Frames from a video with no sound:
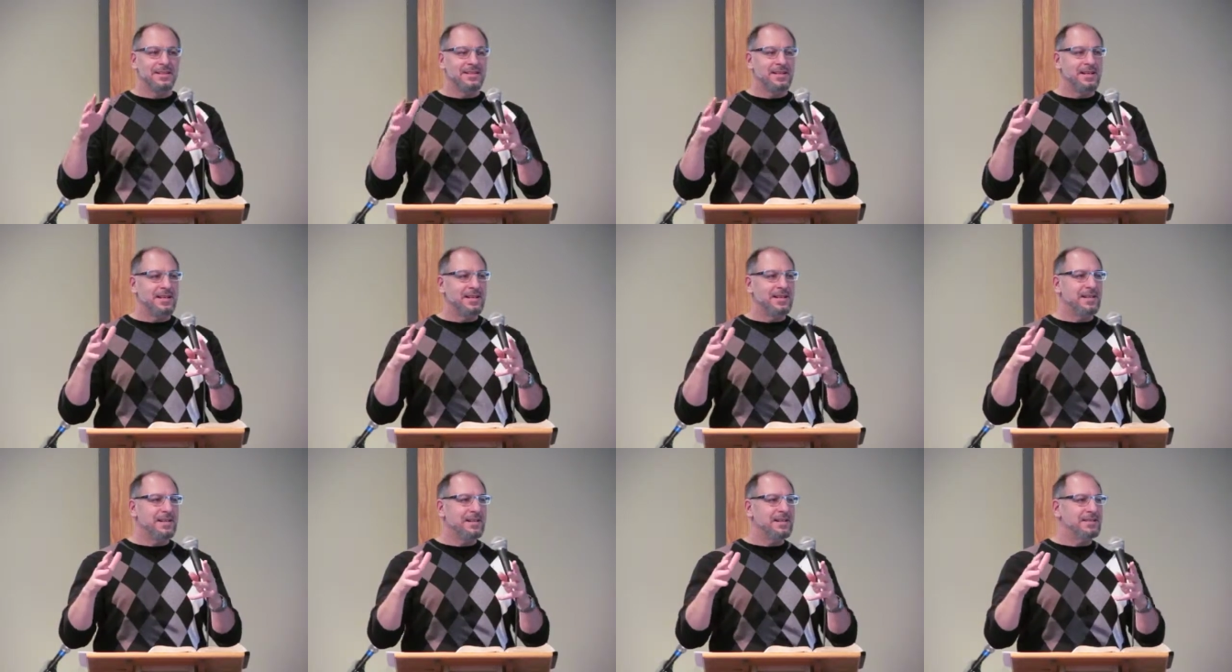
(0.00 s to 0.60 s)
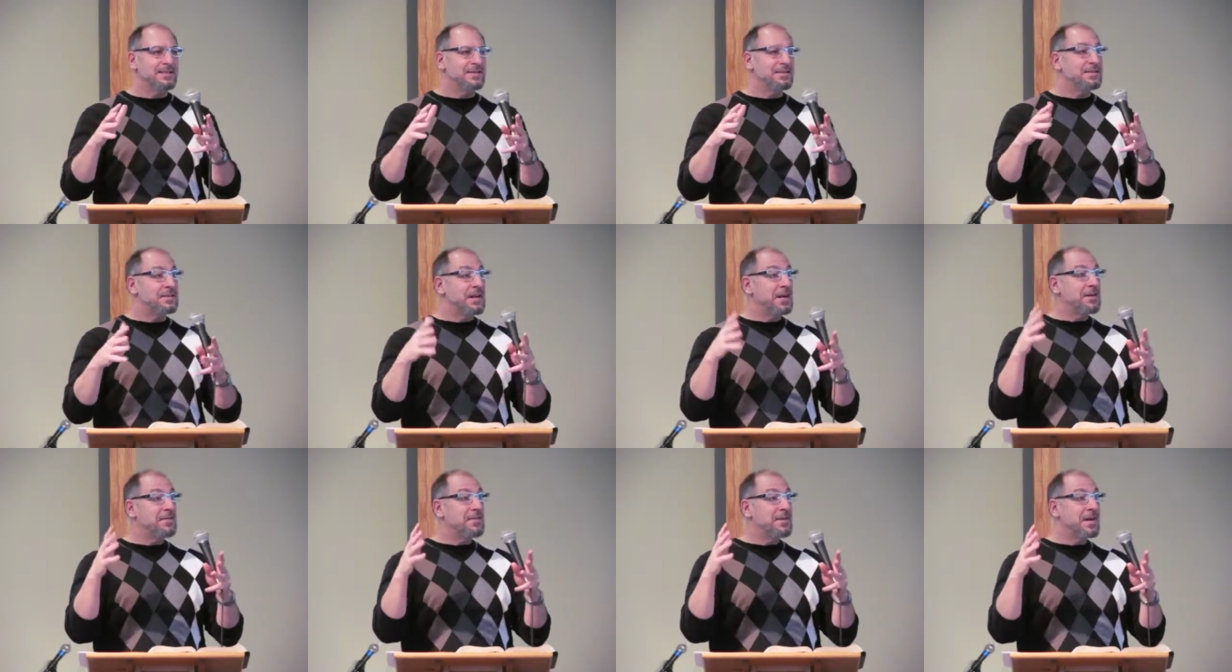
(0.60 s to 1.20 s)
They uh, took
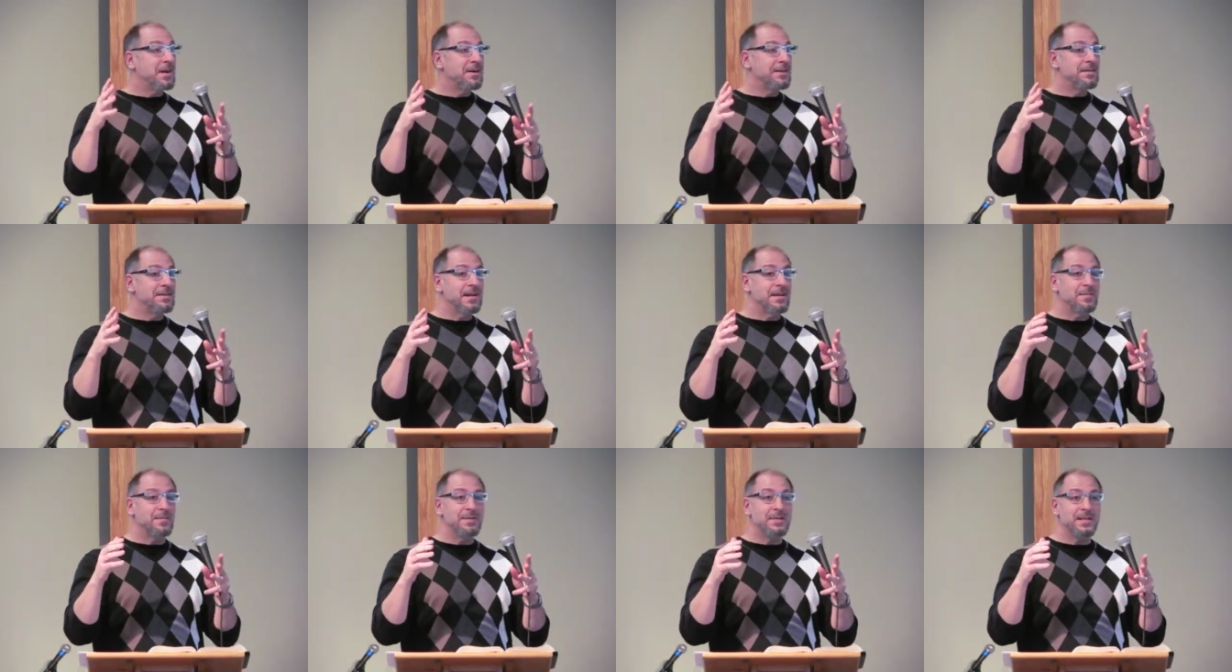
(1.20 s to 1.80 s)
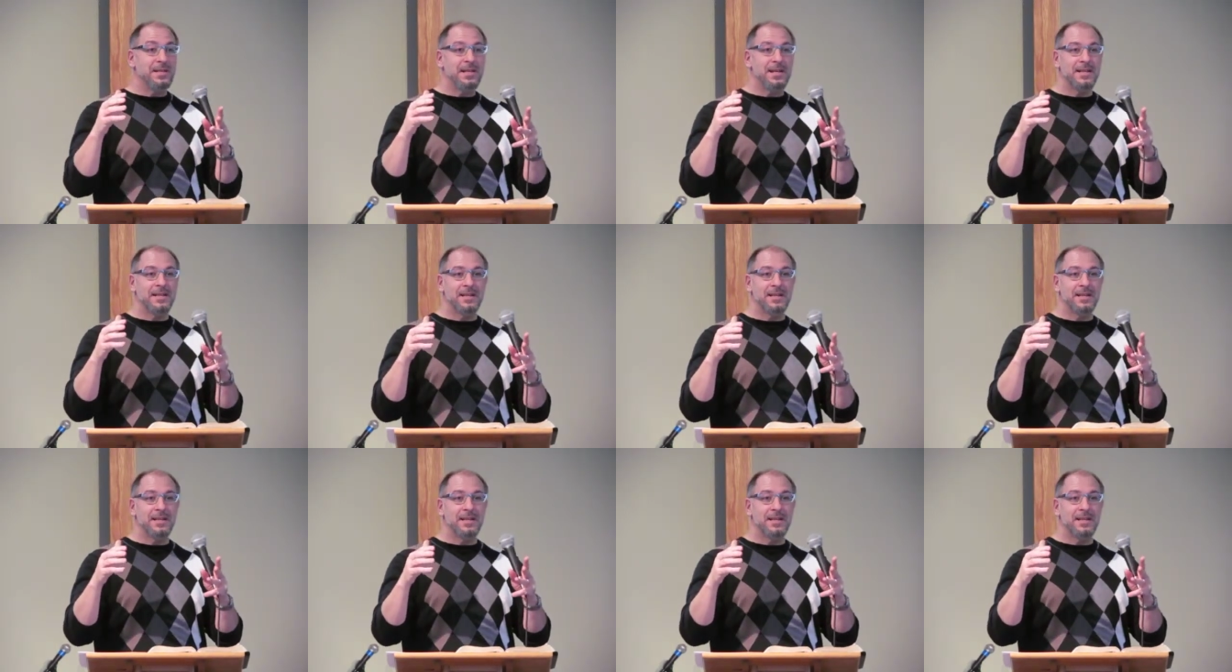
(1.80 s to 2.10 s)
care of the garden, I would think.